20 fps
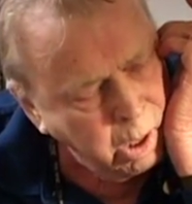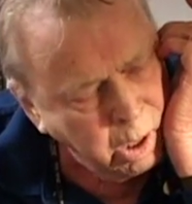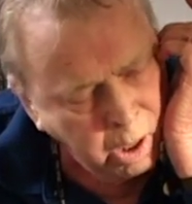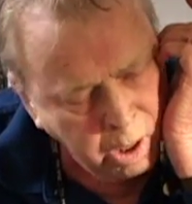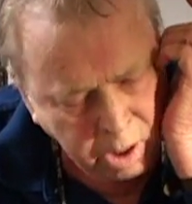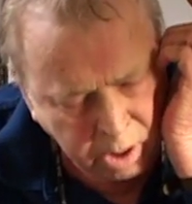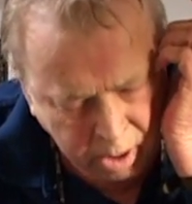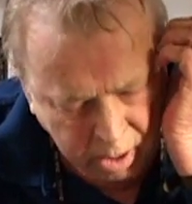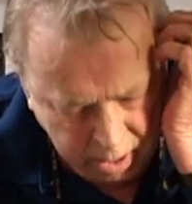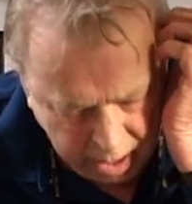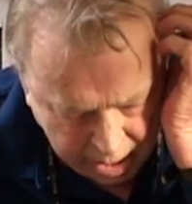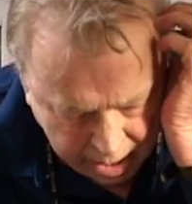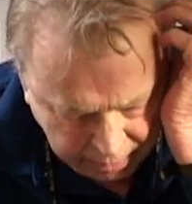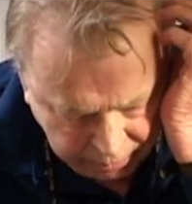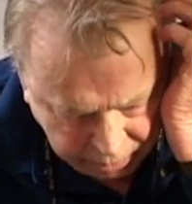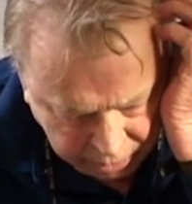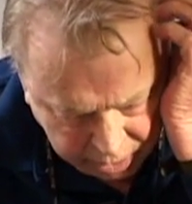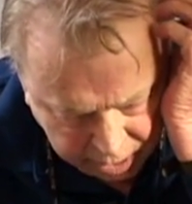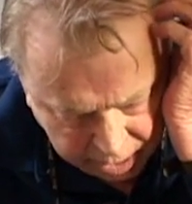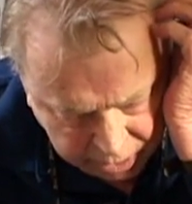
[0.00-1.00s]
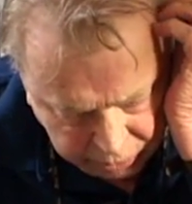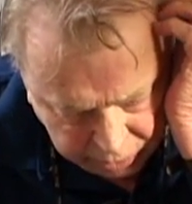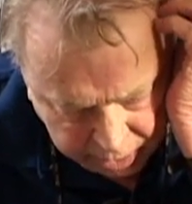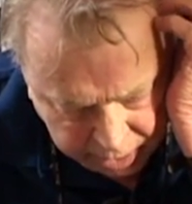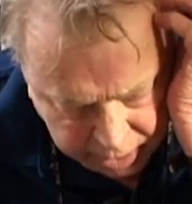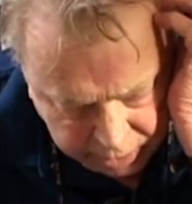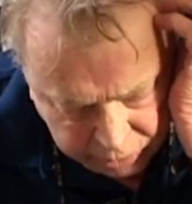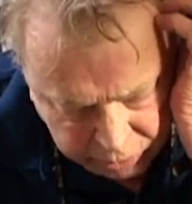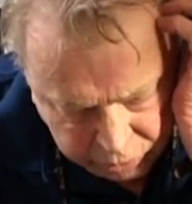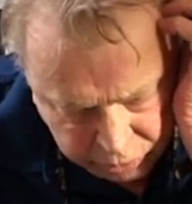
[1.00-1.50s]
uh, uh, advertising
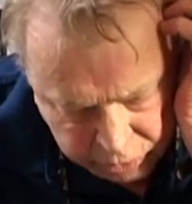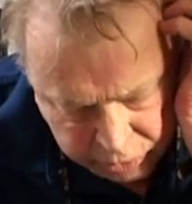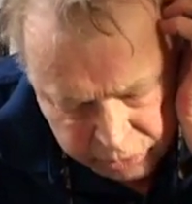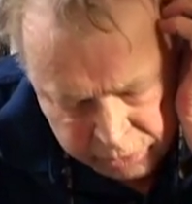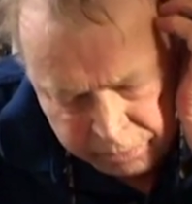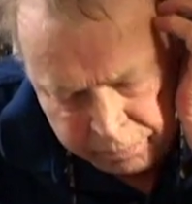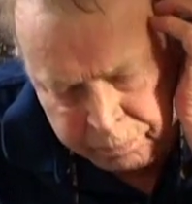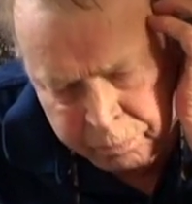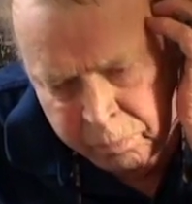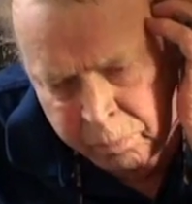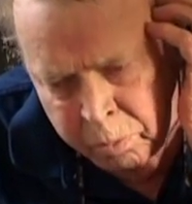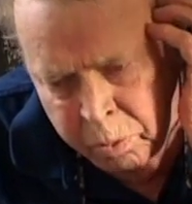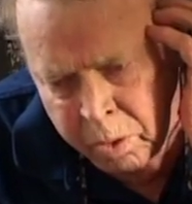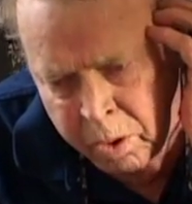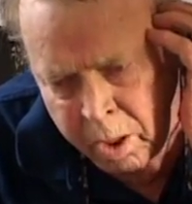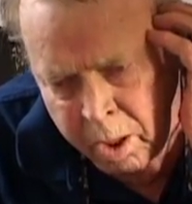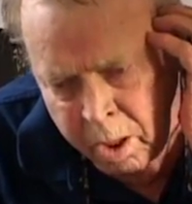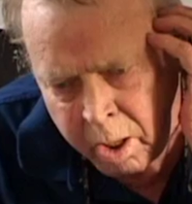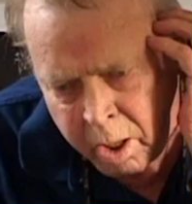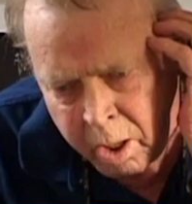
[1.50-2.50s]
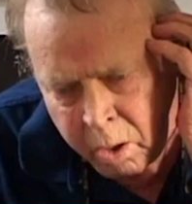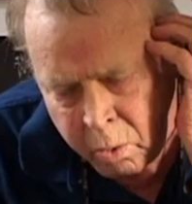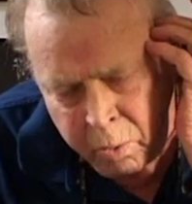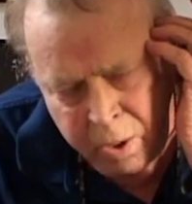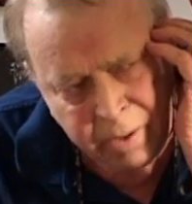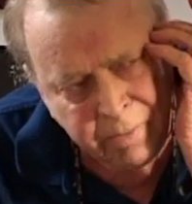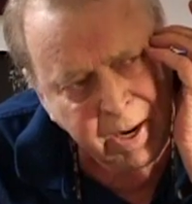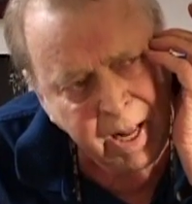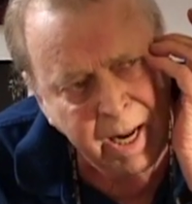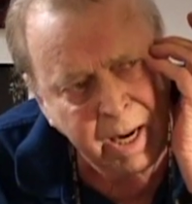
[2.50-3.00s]
agencies. We
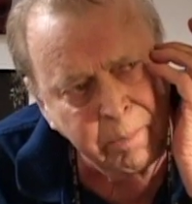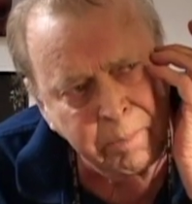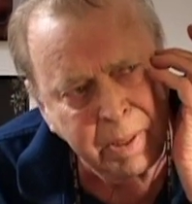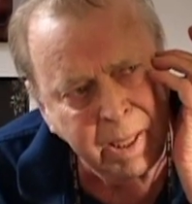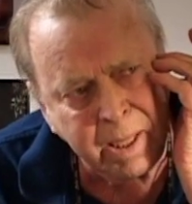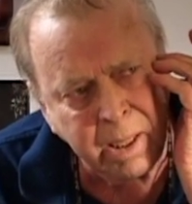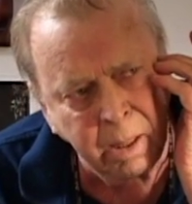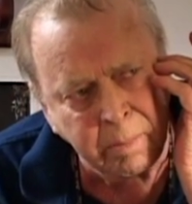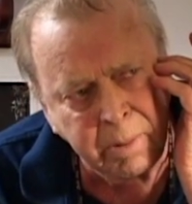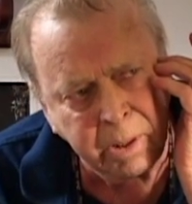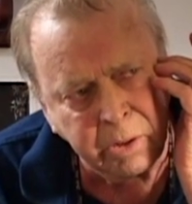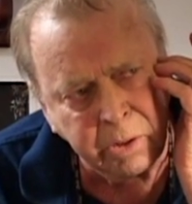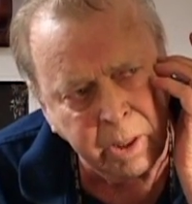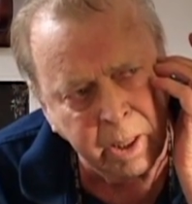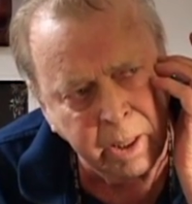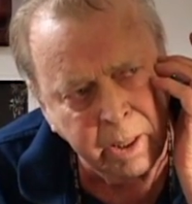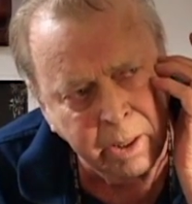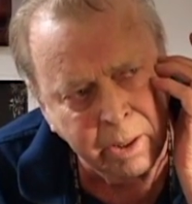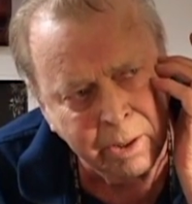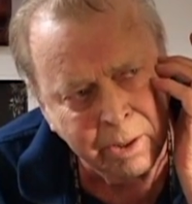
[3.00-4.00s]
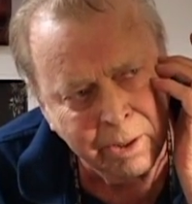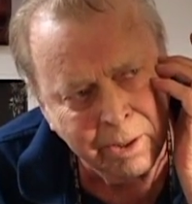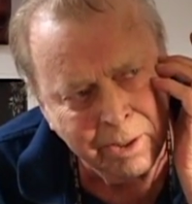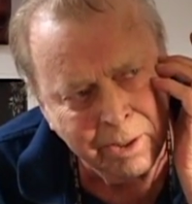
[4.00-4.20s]
haven't had any big companies down here.